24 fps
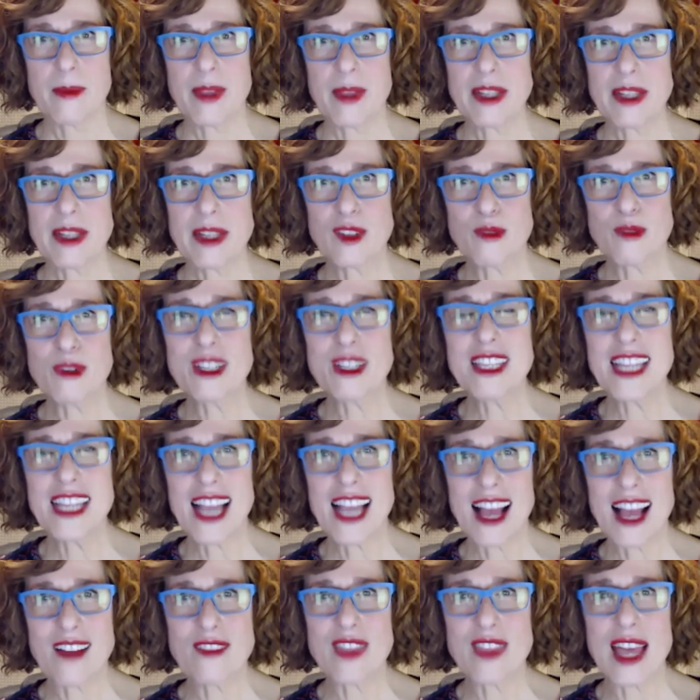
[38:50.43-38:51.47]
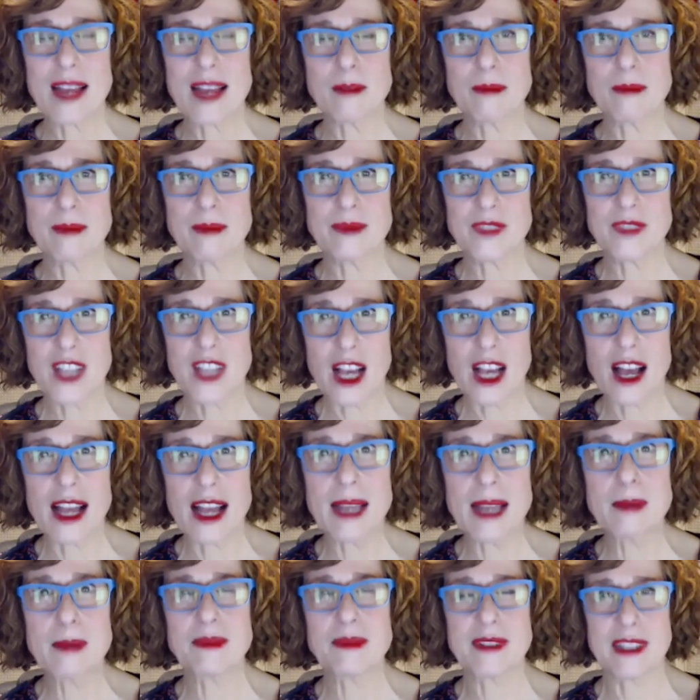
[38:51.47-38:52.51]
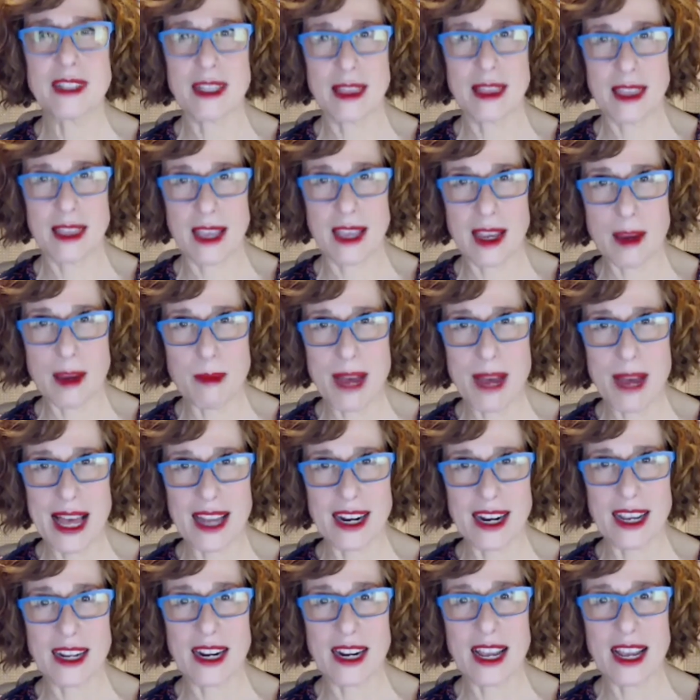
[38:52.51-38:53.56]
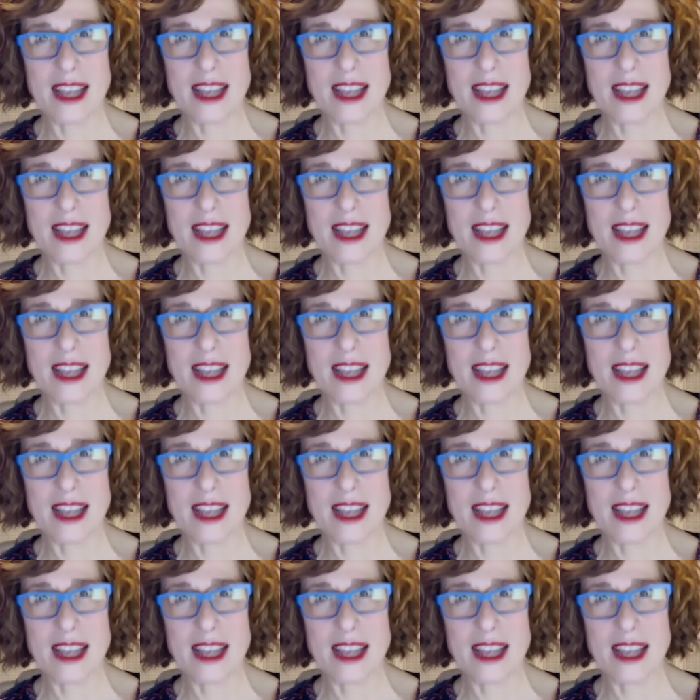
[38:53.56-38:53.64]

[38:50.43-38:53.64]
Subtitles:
and to really have that time to think about it